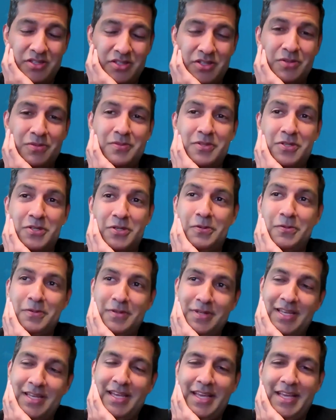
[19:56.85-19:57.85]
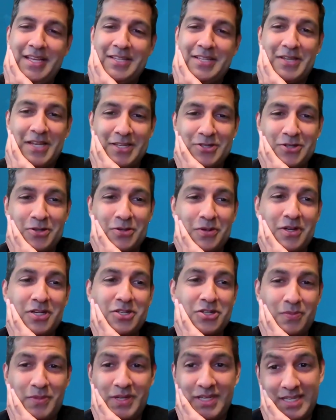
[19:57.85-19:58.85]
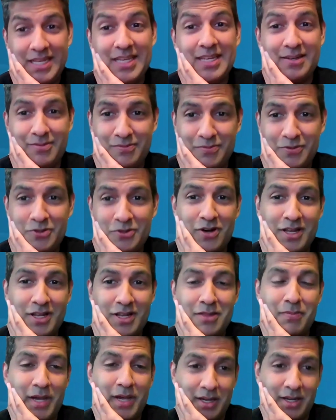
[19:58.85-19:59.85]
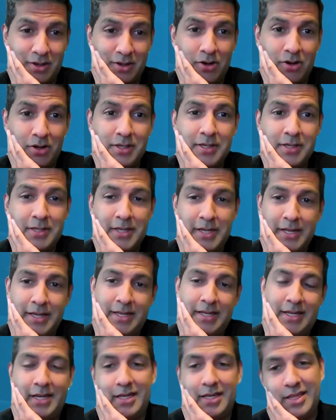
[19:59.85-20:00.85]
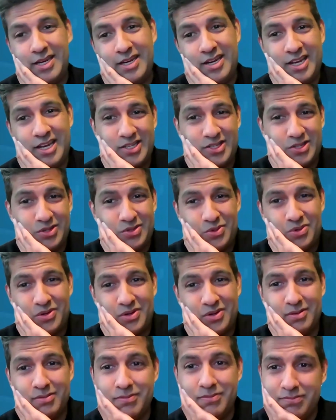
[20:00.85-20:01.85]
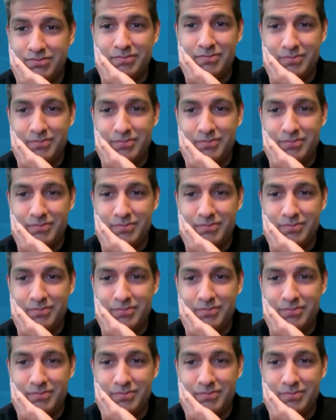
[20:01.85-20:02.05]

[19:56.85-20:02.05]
So to answer your question, we tried the backyard, and then next door,